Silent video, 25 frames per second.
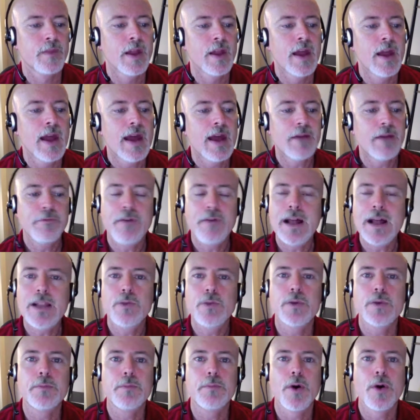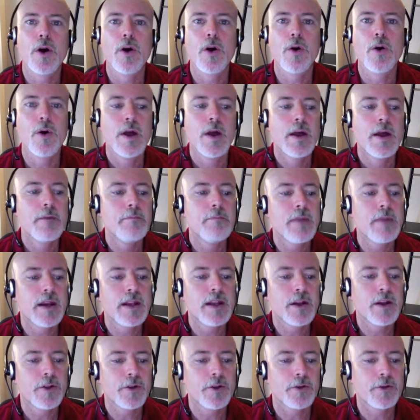And following Poe,
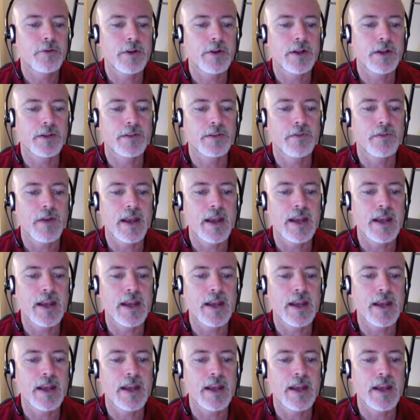many other critics have